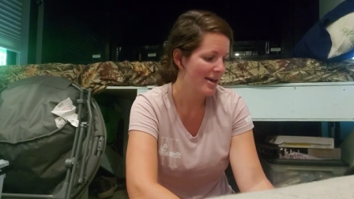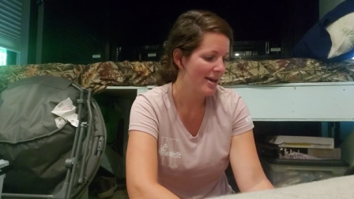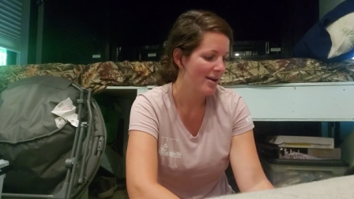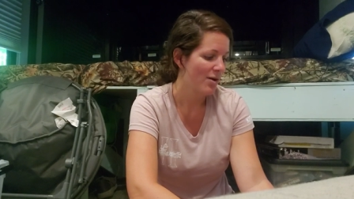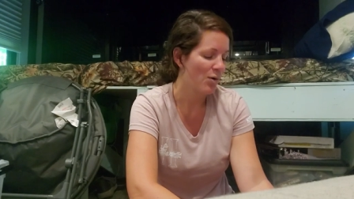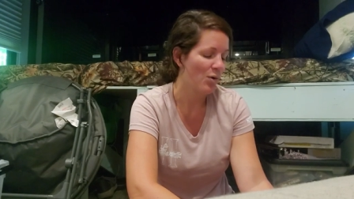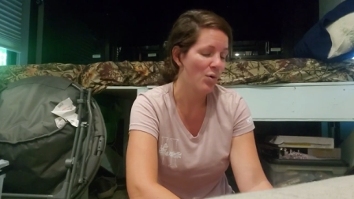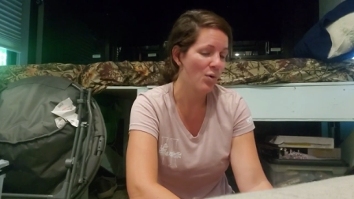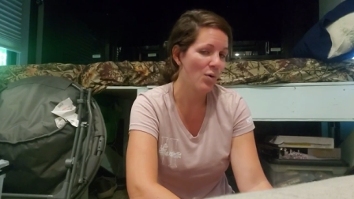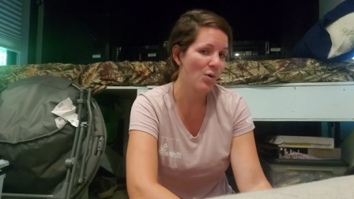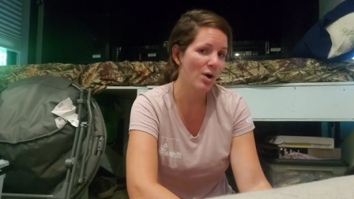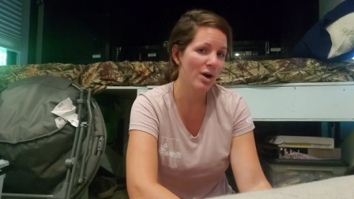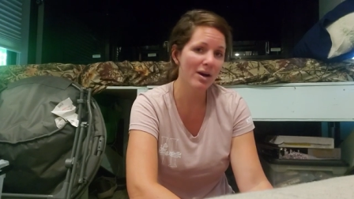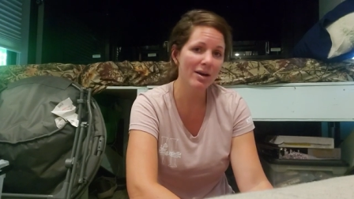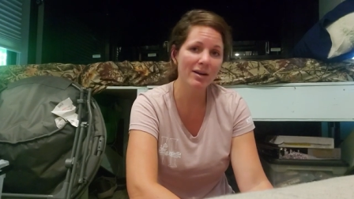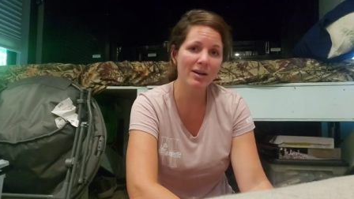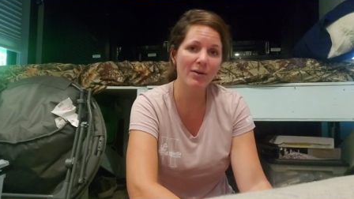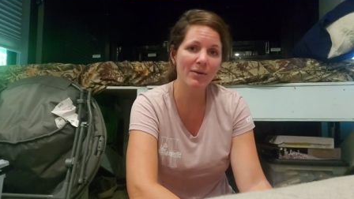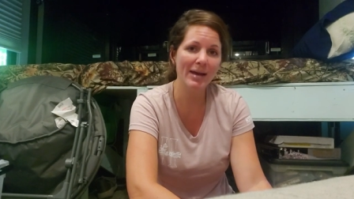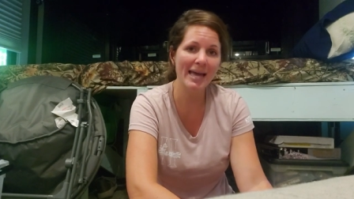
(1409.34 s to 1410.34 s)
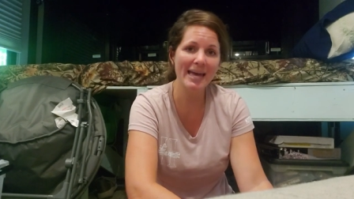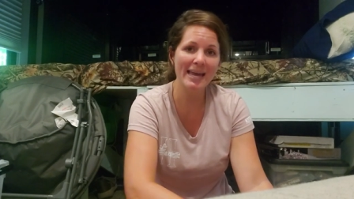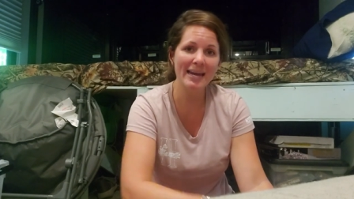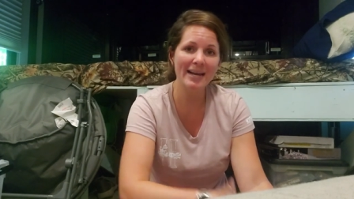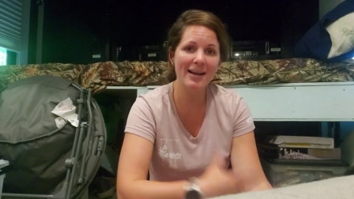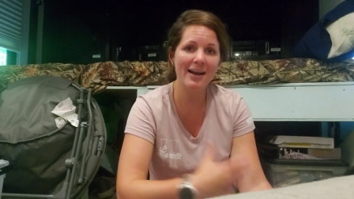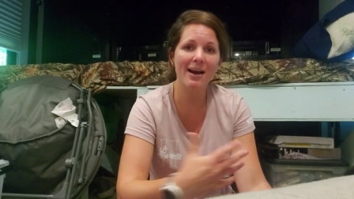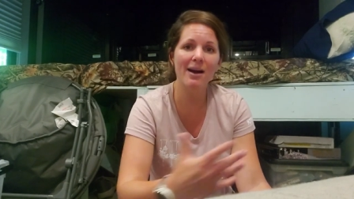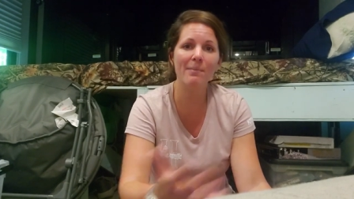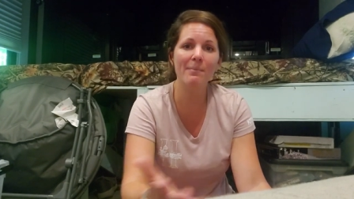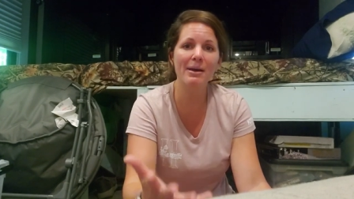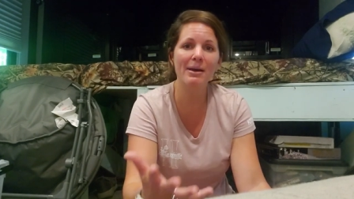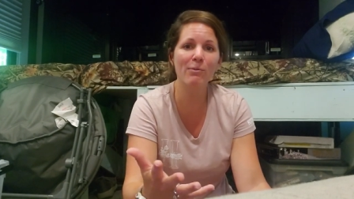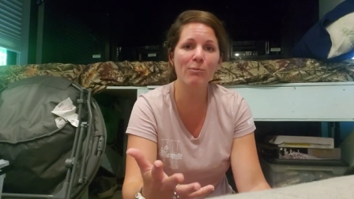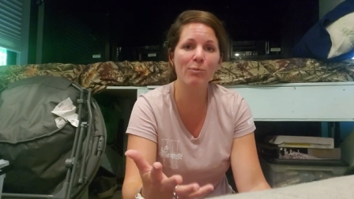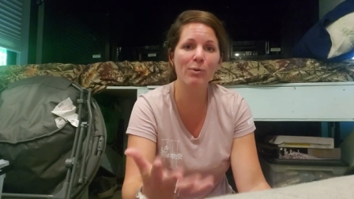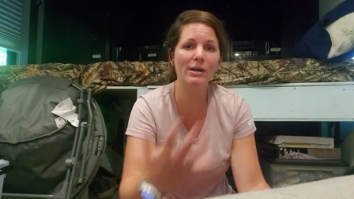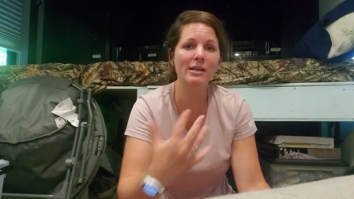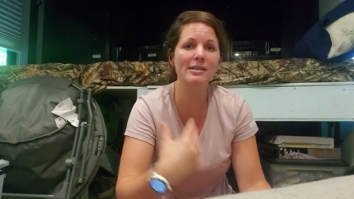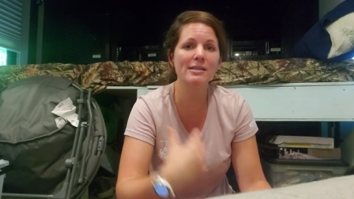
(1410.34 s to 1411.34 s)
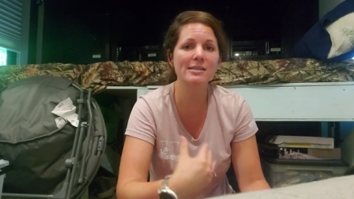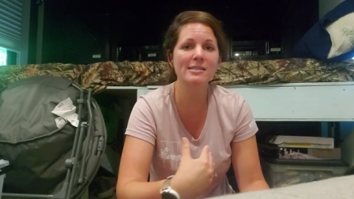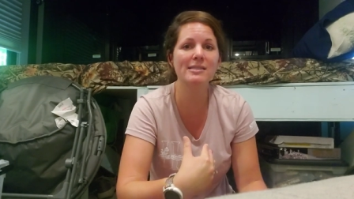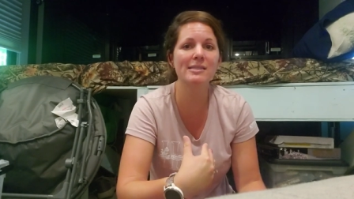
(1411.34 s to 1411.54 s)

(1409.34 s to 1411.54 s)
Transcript: Or go ahead and comment, what is